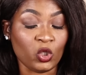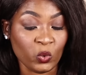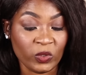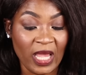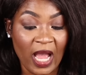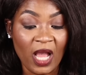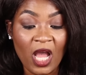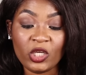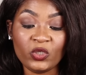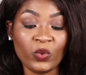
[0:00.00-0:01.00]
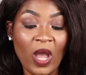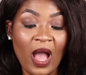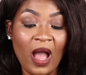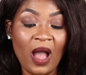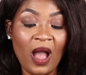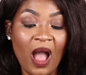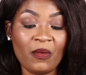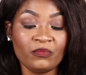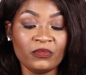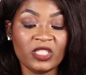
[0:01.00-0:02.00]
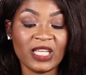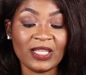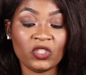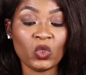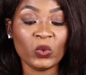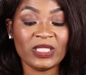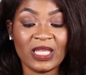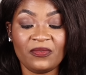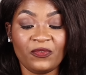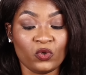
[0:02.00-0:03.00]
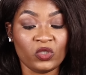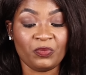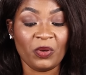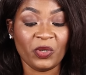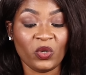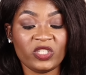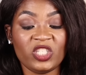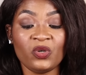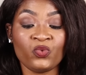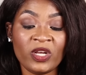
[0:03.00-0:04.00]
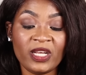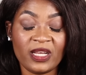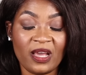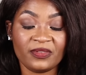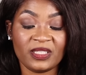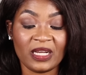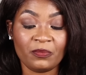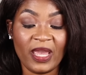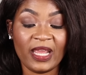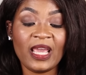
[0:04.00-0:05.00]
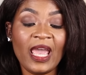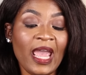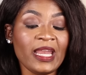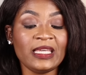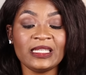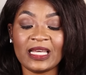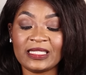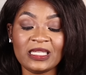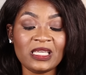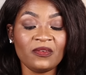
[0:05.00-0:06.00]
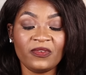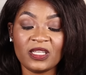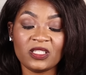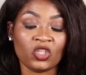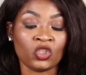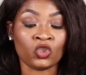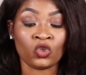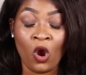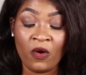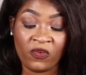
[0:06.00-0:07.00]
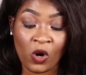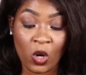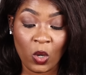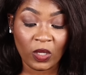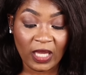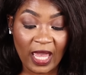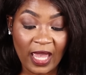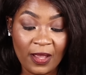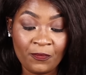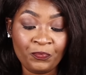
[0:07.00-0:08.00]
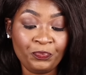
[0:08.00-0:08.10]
loser. You, uh, I'm just so sad for Nozipho because she really loves that man and he doesn't even deserve her, okay?